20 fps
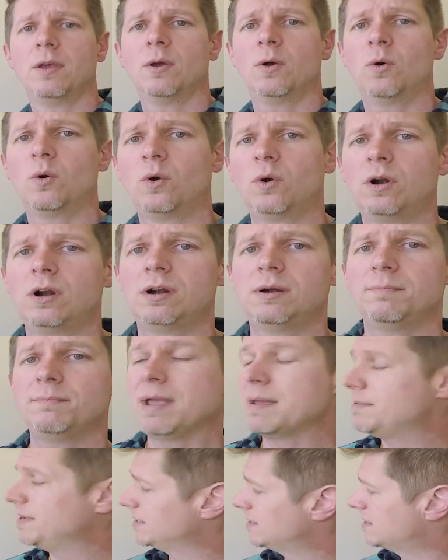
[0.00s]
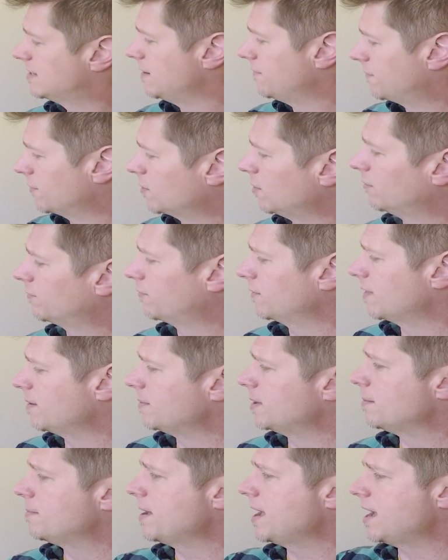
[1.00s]
Or maybe it's difficult for
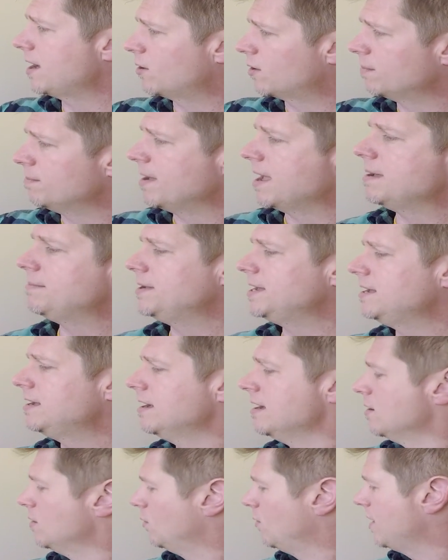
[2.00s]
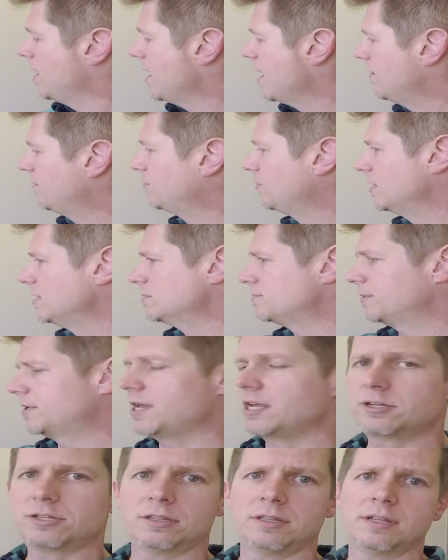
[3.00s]
them to pay. Or maybe we have
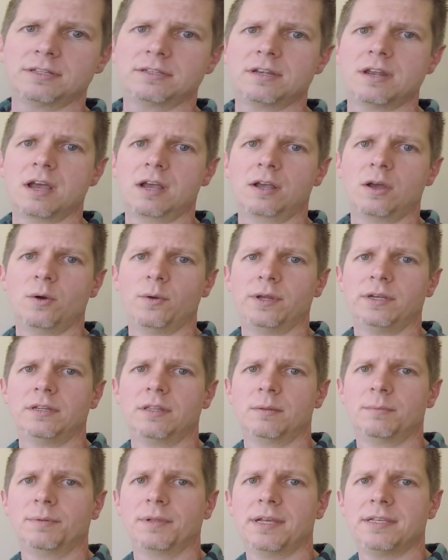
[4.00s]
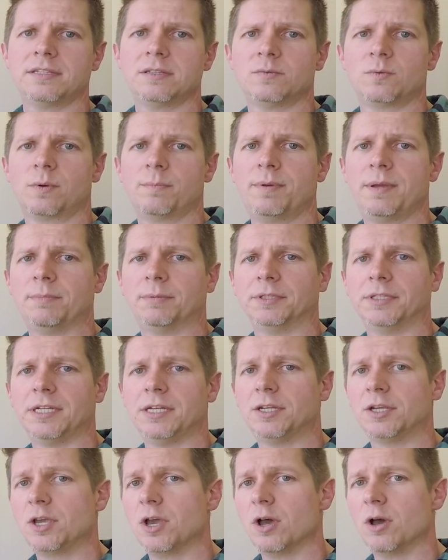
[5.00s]
transportation that's not going to the places where people
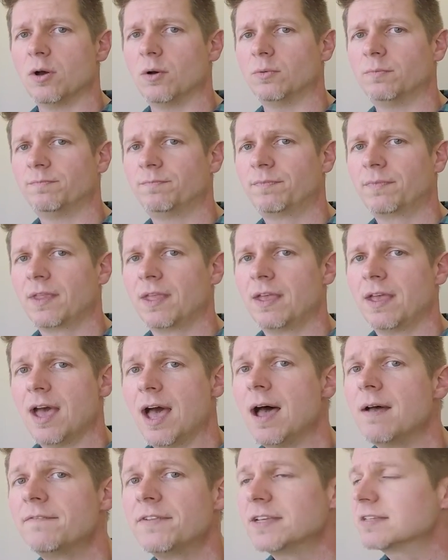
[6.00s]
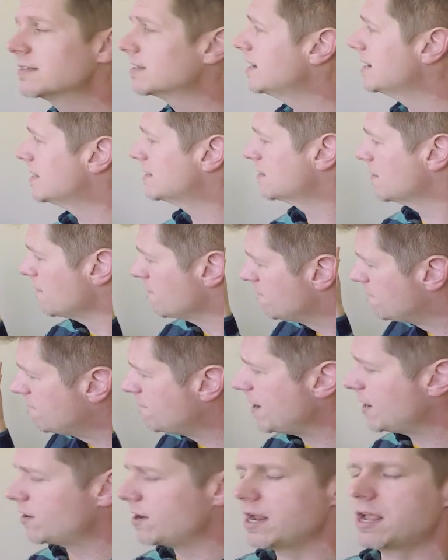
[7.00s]
need to go. Obviously, it's a
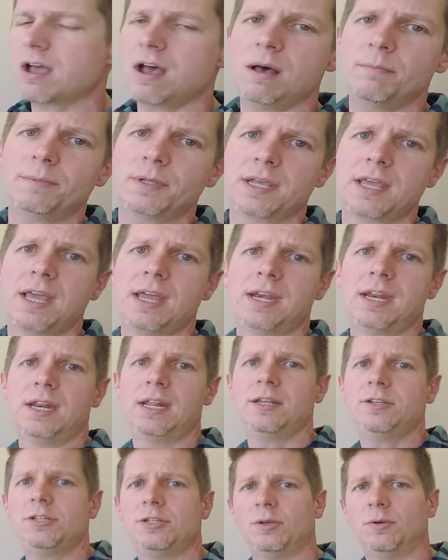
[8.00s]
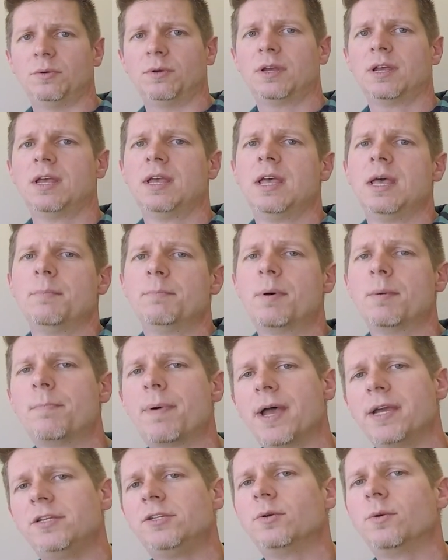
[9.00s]
very complicated issue. But
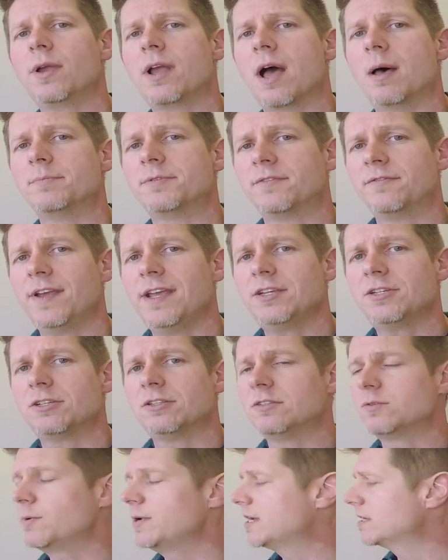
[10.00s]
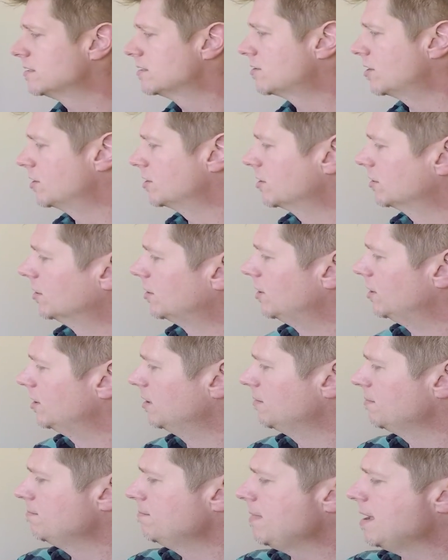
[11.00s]
by doing observations, we can start to learn.
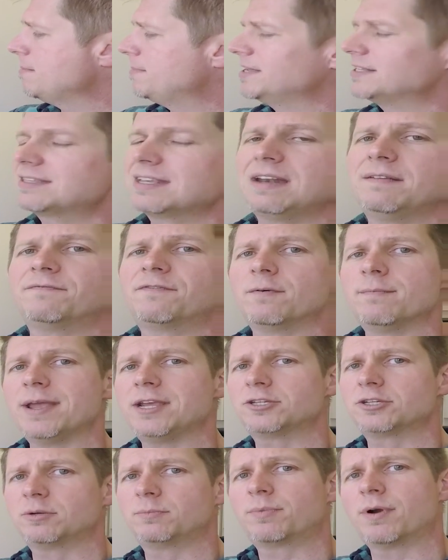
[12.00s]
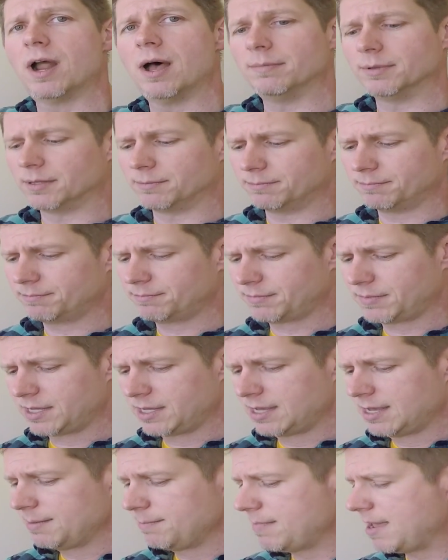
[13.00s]
Maybe it's an information problem.
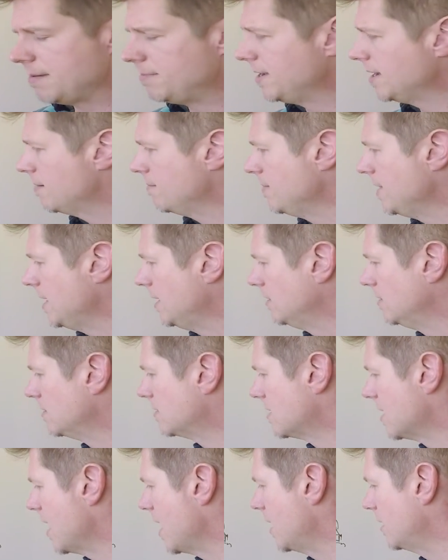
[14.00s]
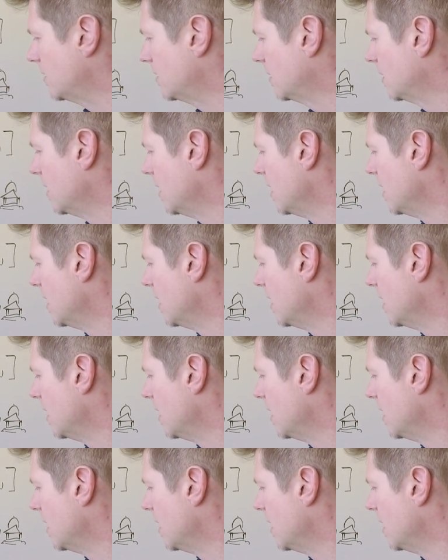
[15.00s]
Maybe it means that